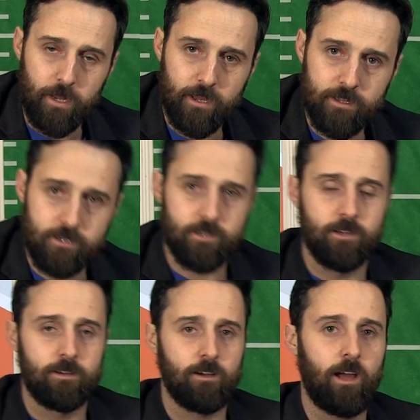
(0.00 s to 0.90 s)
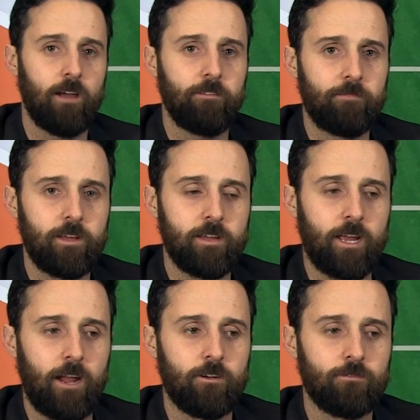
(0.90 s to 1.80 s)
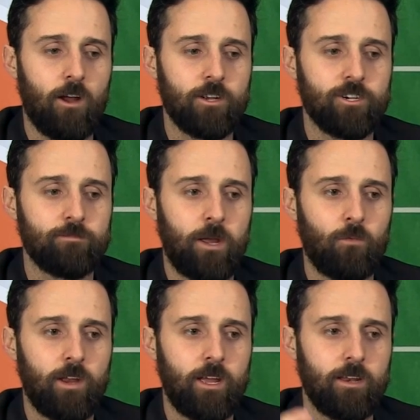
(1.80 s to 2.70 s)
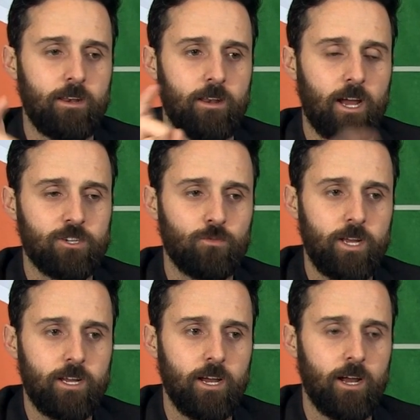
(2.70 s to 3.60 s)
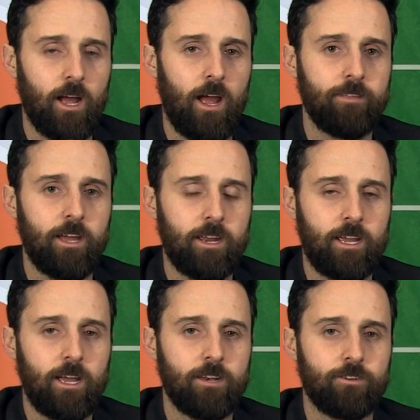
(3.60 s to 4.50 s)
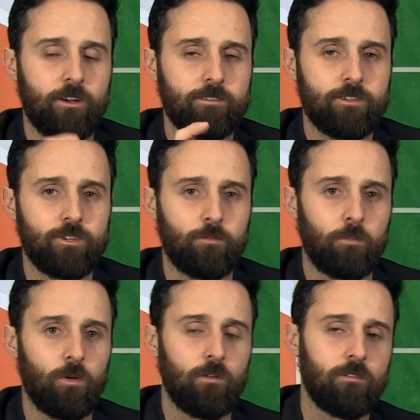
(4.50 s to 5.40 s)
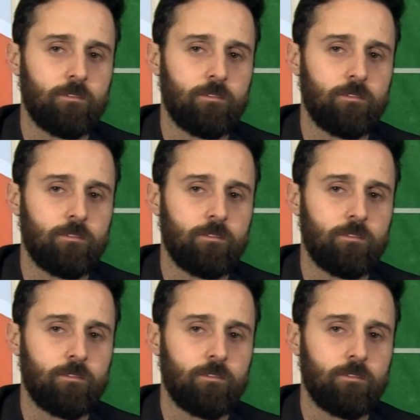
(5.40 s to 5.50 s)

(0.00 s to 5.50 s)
because I have a feeling Aaron Rodgers may win it next week and then again during the Super Bowl.